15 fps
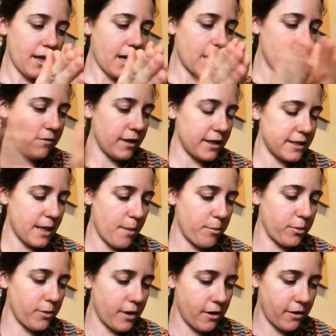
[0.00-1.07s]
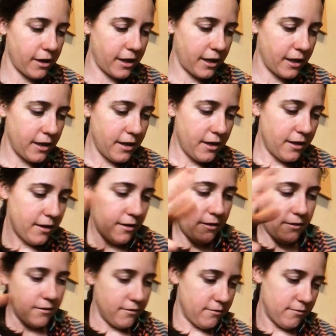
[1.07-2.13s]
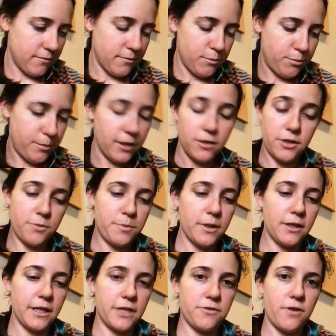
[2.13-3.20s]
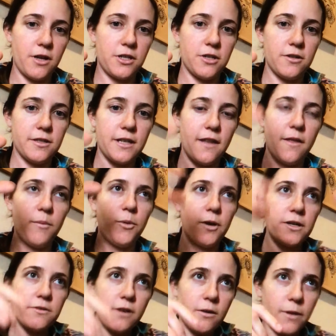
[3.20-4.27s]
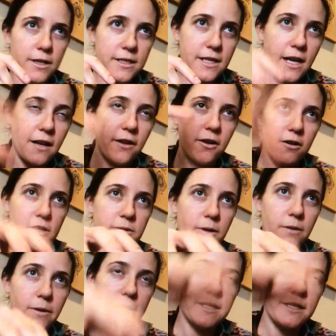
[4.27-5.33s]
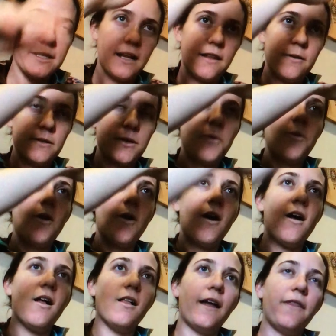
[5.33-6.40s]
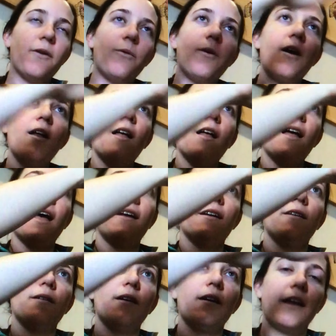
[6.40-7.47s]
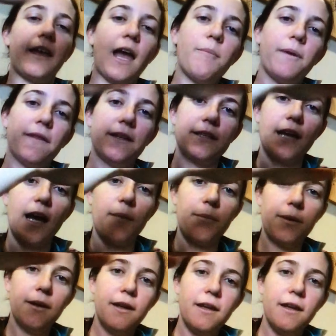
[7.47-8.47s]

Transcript: kind of like temporary build, building structures. And the boys were on one side, and the girls were on one side, and there was a wall, and the wall had a, a gap on the top.